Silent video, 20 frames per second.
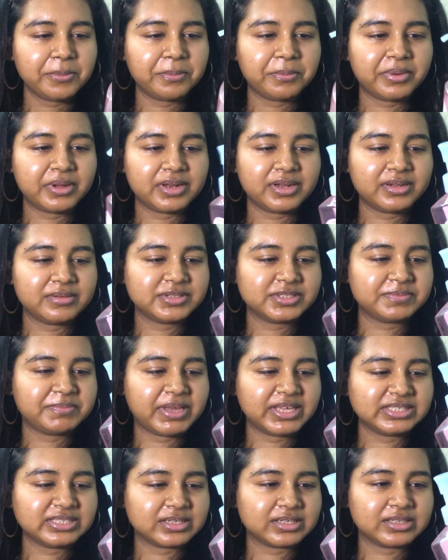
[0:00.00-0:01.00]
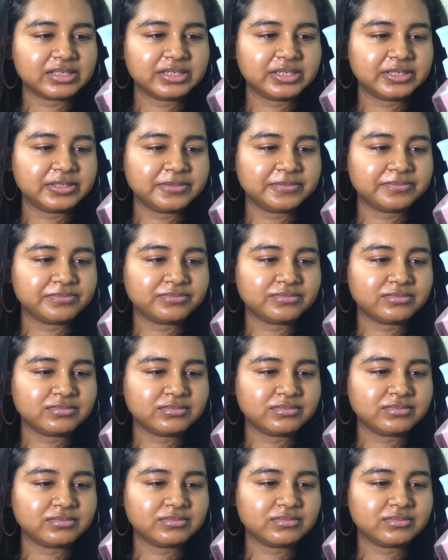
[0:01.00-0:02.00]
But it's basically,
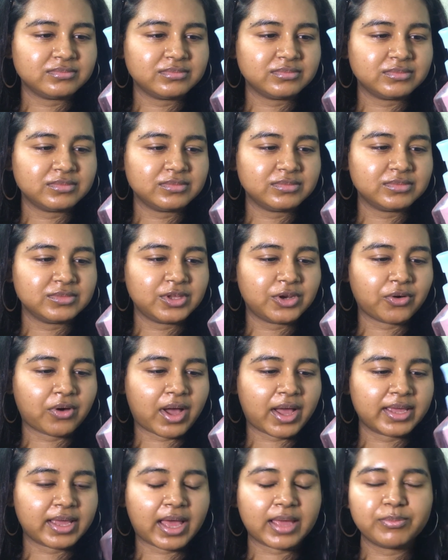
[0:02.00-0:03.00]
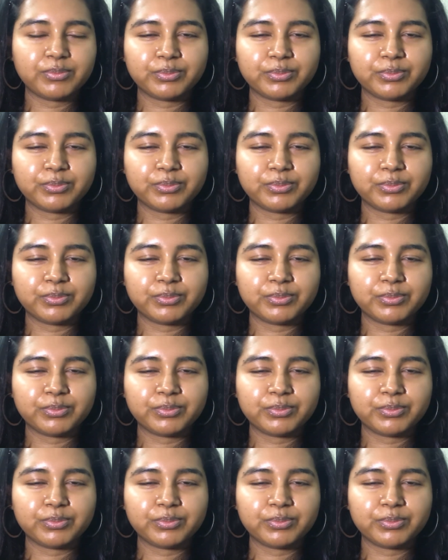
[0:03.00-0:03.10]
I